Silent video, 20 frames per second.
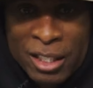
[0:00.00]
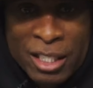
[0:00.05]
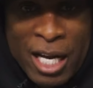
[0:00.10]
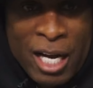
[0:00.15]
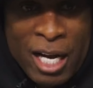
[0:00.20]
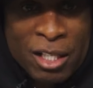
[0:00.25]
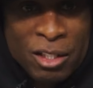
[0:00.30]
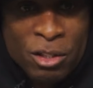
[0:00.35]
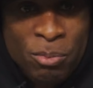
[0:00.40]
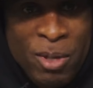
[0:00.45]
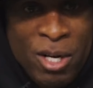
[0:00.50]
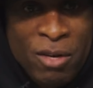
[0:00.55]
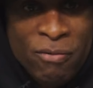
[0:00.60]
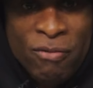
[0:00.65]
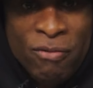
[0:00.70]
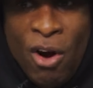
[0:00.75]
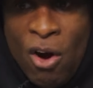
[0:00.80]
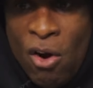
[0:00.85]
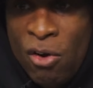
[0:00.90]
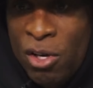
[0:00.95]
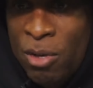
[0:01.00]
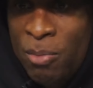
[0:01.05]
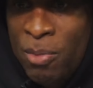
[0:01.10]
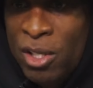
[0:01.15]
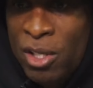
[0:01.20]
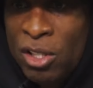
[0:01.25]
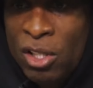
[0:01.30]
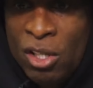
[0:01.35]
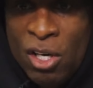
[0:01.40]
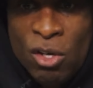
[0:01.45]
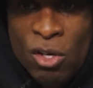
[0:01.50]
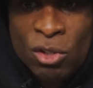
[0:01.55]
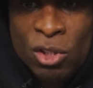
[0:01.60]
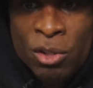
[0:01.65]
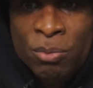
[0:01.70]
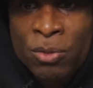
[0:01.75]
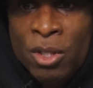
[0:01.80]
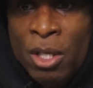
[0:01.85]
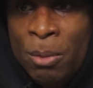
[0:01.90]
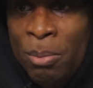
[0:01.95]
I'm going to try to track down as much news
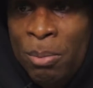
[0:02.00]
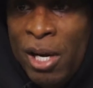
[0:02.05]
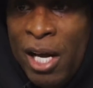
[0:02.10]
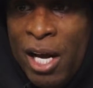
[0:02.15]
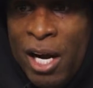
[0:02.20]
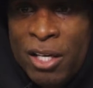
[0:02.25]
throughout this